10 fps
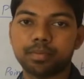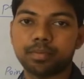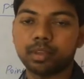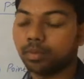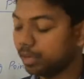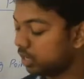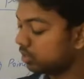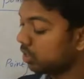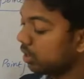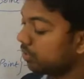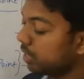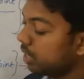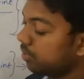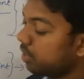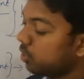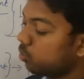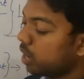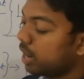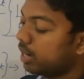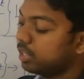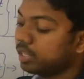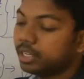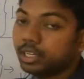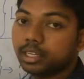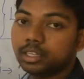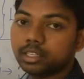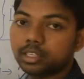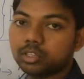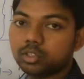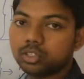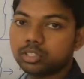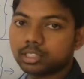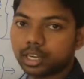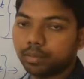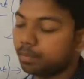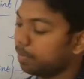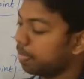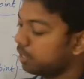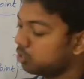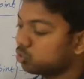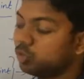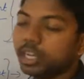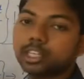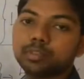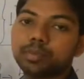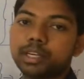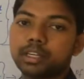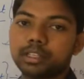Because whenever you add the heat into this tip, it should expand